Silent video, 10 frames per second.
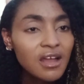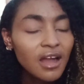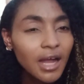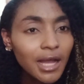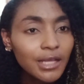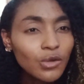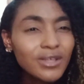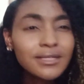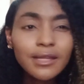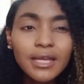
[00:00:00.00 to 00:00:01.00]
uh, you know,
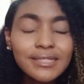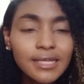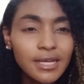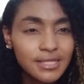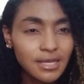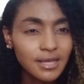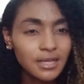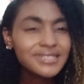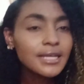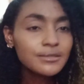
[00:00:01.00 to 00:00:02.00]
it's an it's it's a, uh,
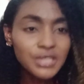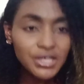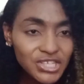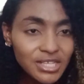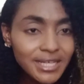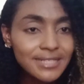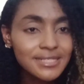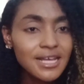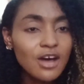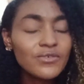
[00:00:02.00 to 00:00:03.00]
teaching in
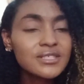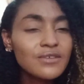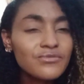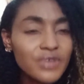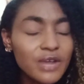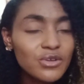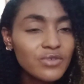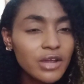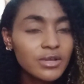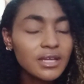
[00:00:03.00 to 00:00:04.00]
itself. It's a very
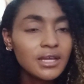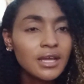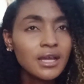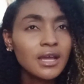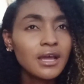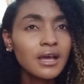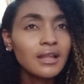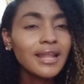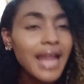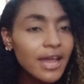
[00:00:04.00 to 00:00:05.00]
very
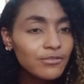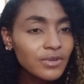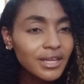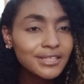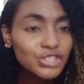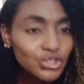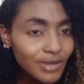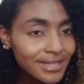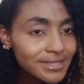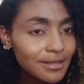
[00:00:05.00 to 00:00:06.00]
lively,
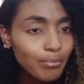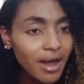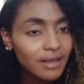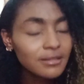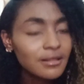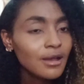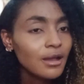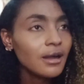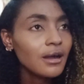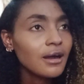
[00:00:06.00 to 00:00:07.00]
interesting path
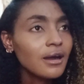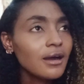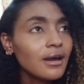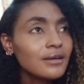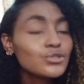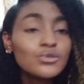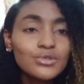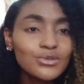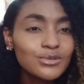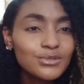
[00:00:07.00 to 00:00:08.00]
uh, uh, to,
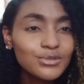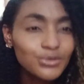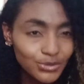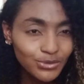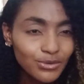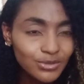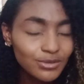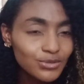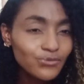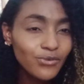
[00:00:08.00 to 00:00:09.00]
to to to
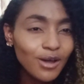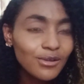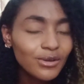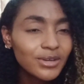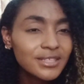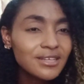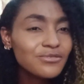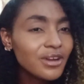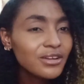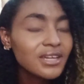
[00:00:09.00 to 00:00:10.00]
to follow. It's a
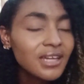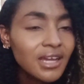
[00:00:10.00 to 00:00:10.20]
very